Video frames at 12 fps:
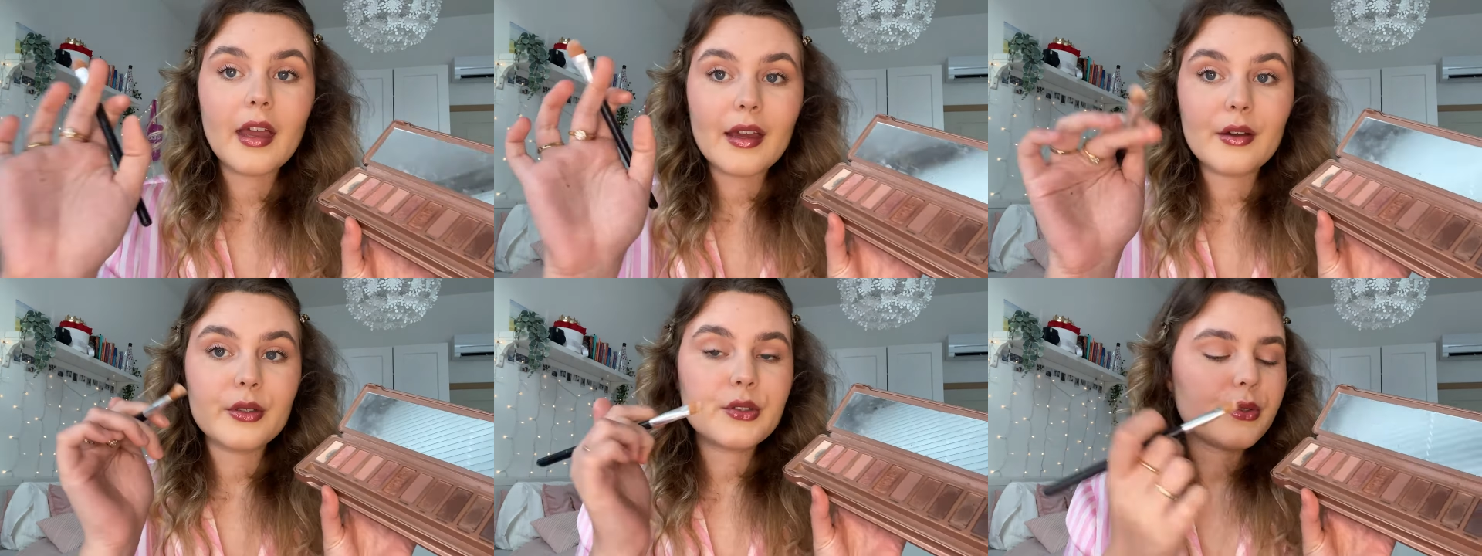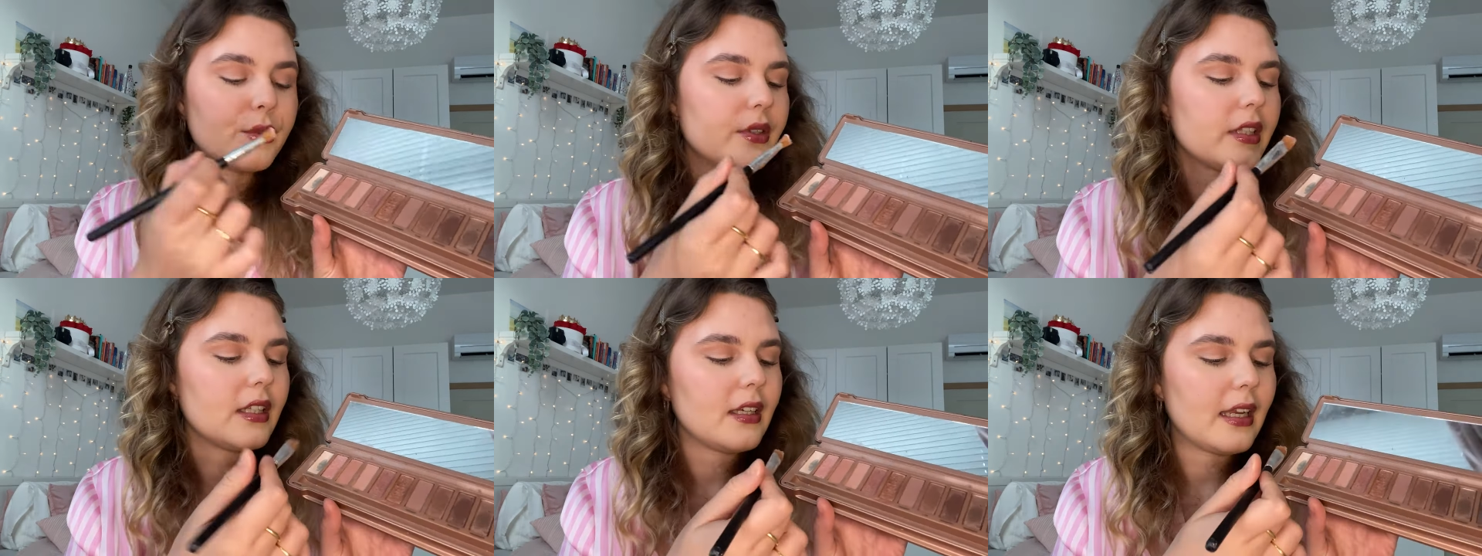I also
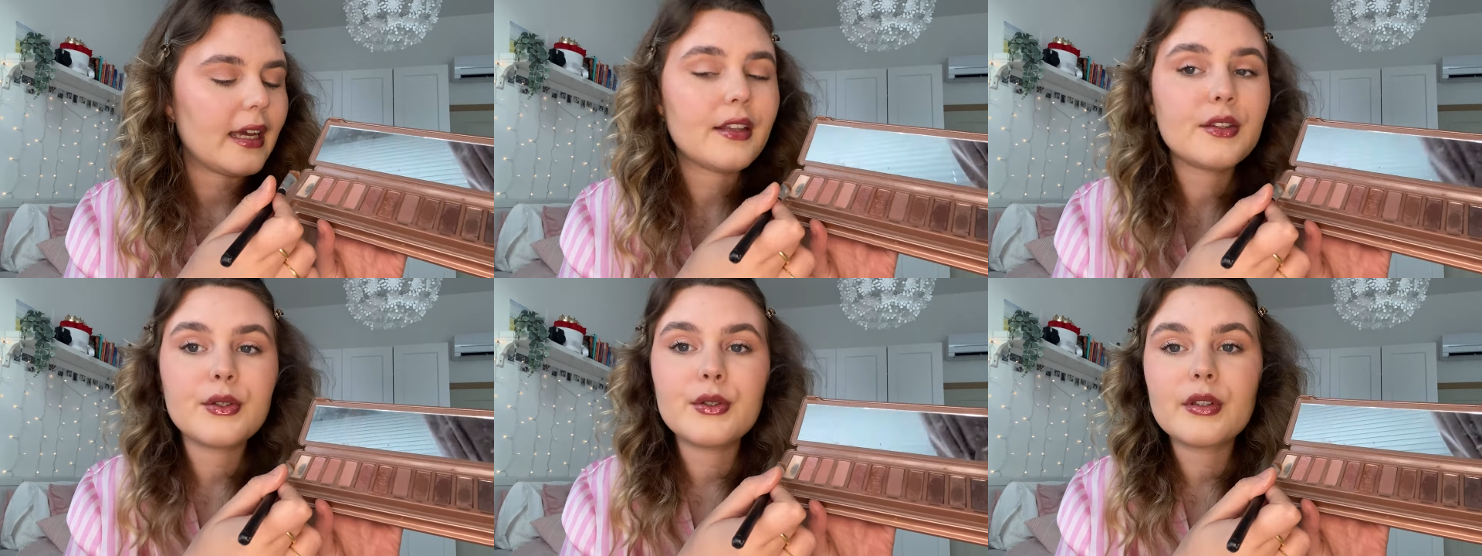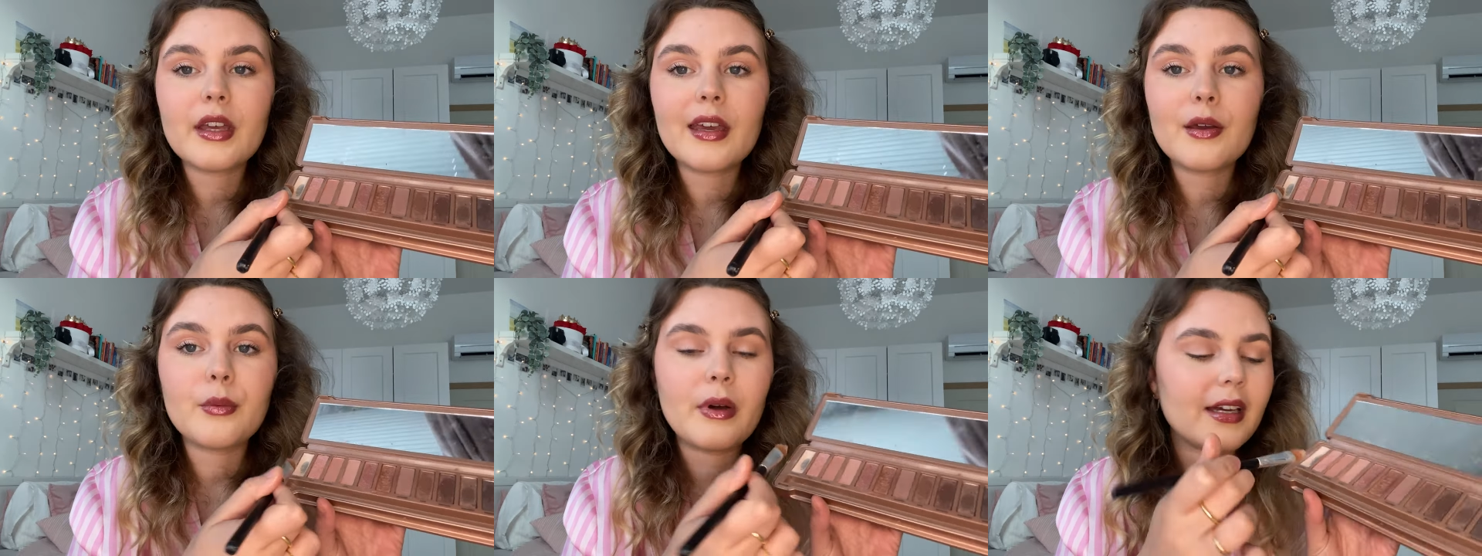really like to use
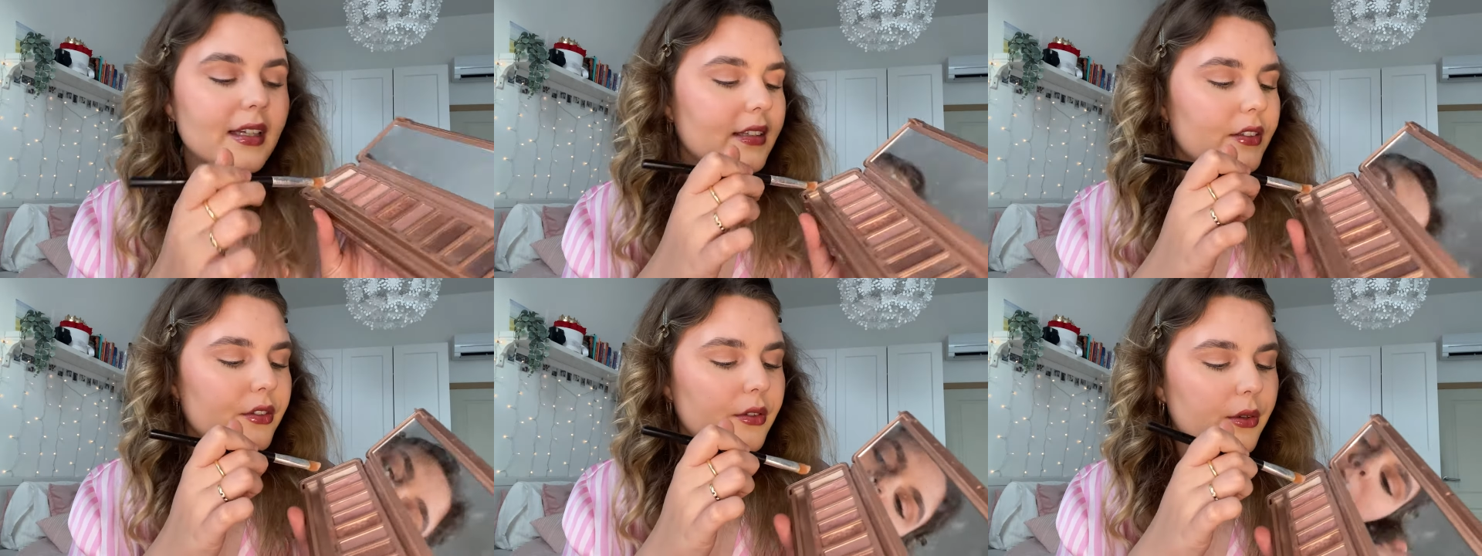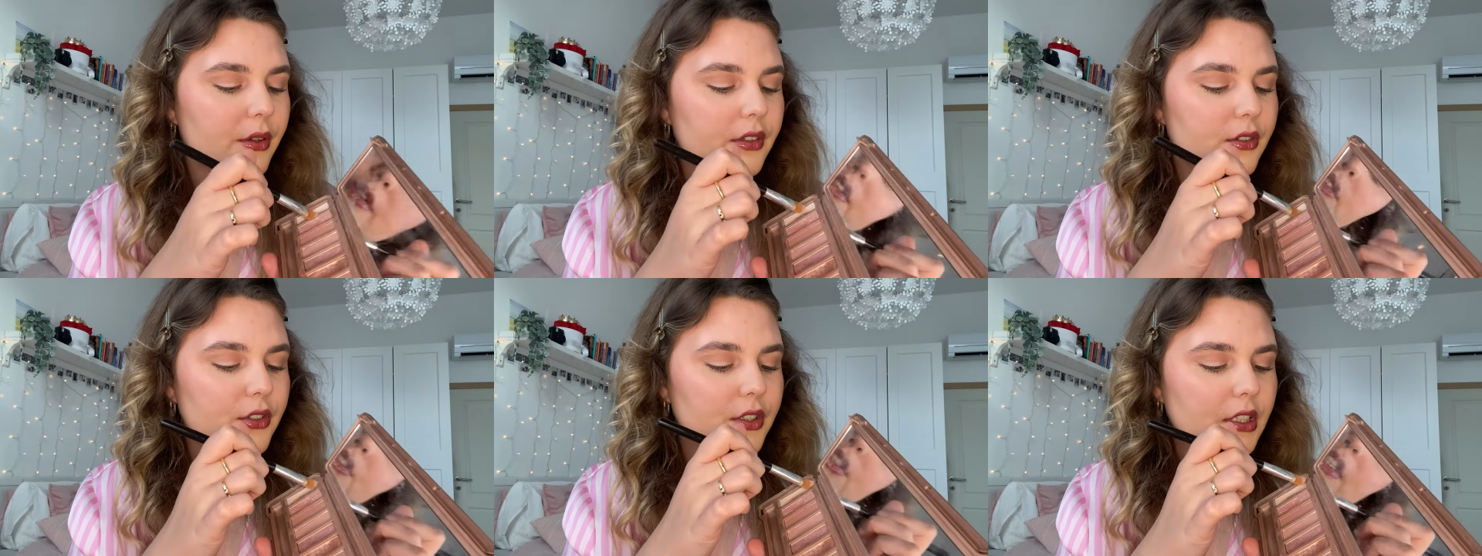a whiter
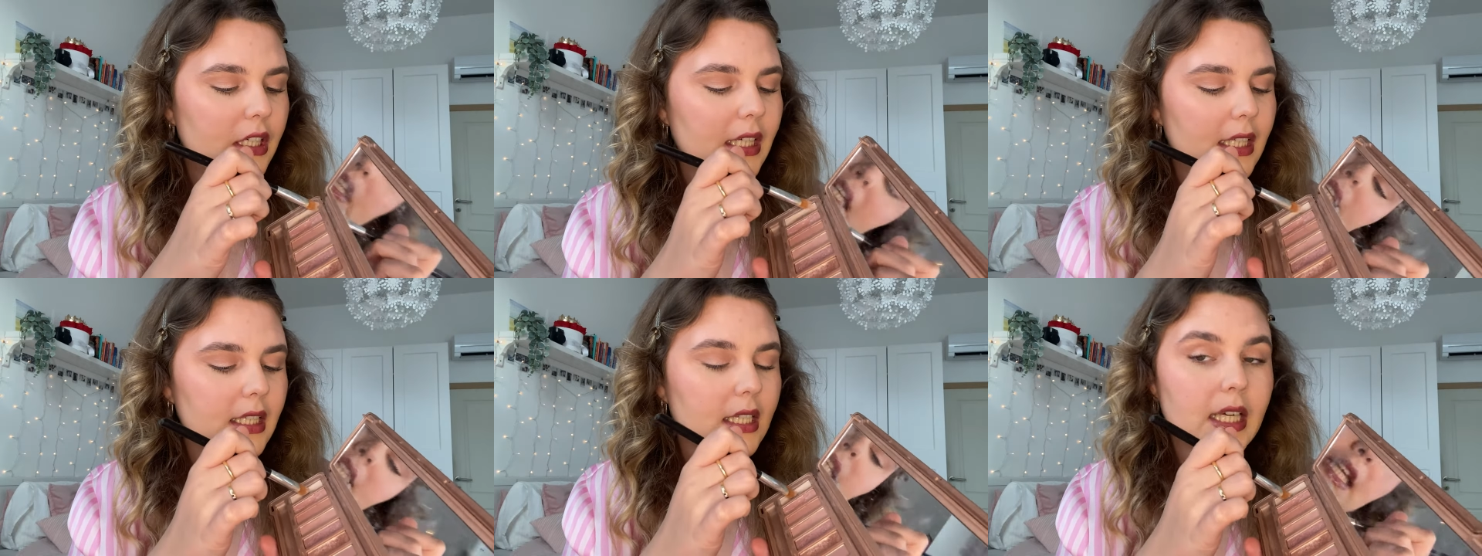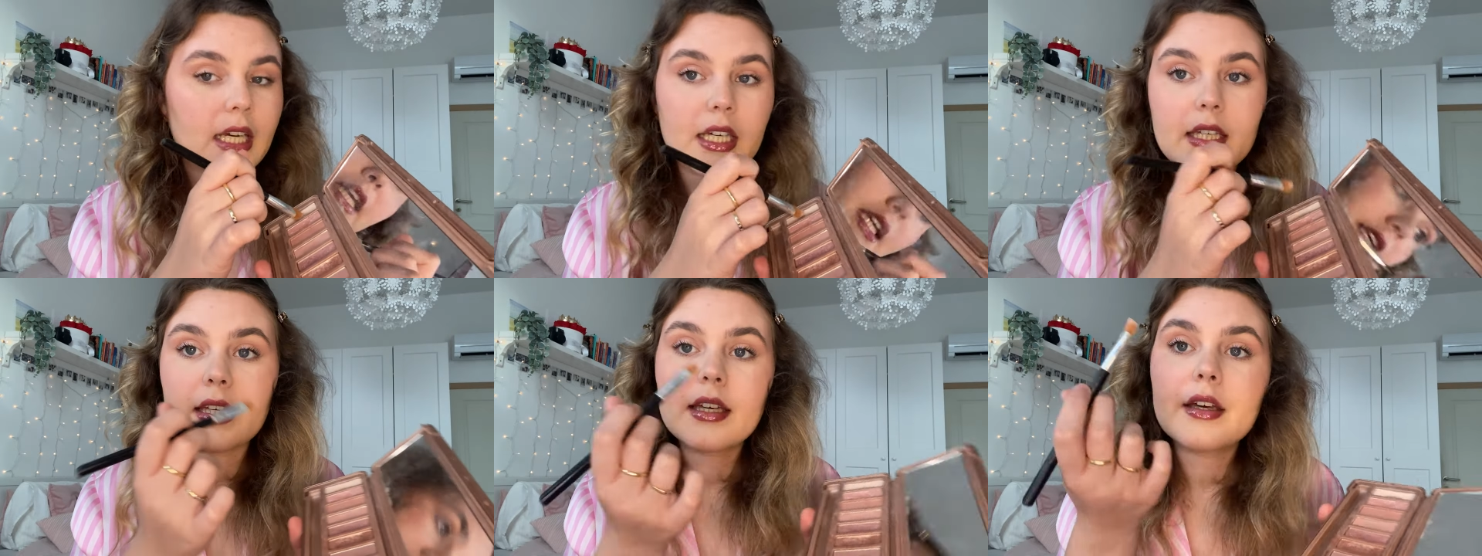shade, like